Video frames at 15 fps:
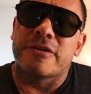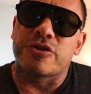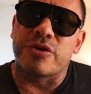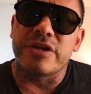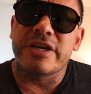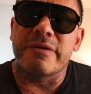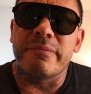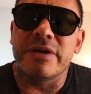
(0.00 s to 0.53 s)
So
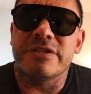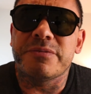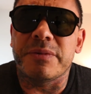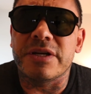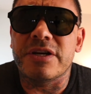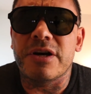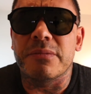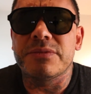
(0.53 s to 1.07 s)
he convinced
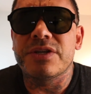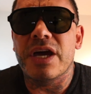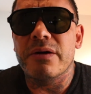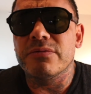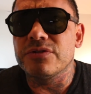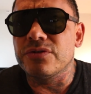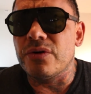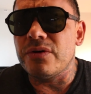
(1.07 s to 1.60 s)
me to come to
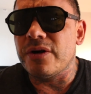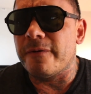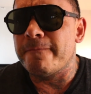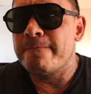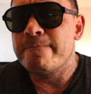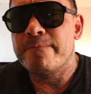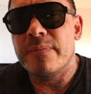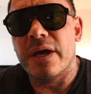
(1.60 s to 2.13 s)
Arizona.
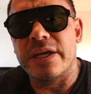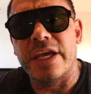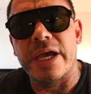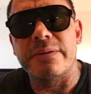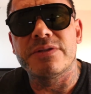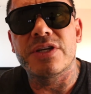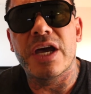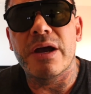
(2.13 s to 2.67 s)
I
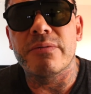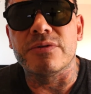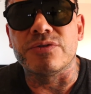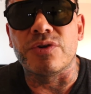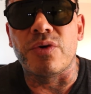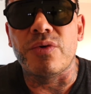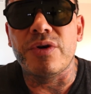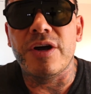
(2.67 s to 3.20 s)
came to
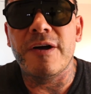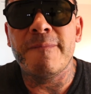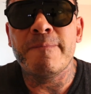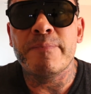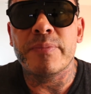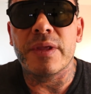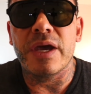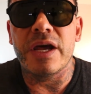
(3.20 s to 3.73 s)
Arizona
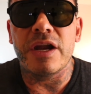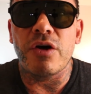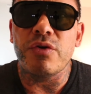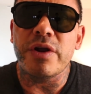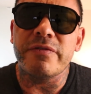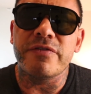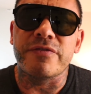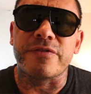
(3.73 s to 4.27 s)
and I'll
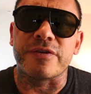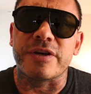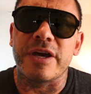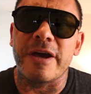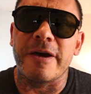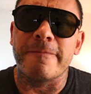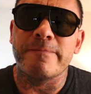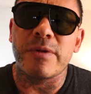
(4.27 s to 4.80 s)
never
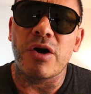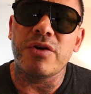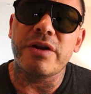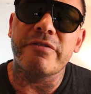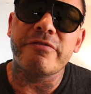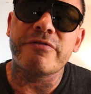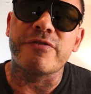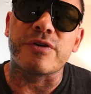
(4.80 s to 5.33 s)
forget. I'll
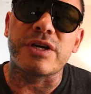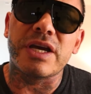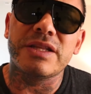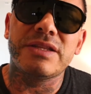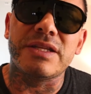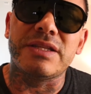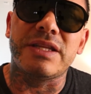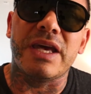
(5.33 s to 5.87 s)
never
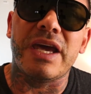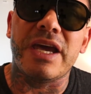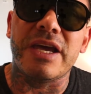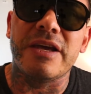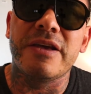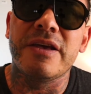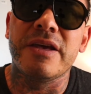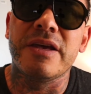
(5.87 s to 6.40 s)
forget the
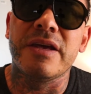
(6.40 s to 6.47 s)
day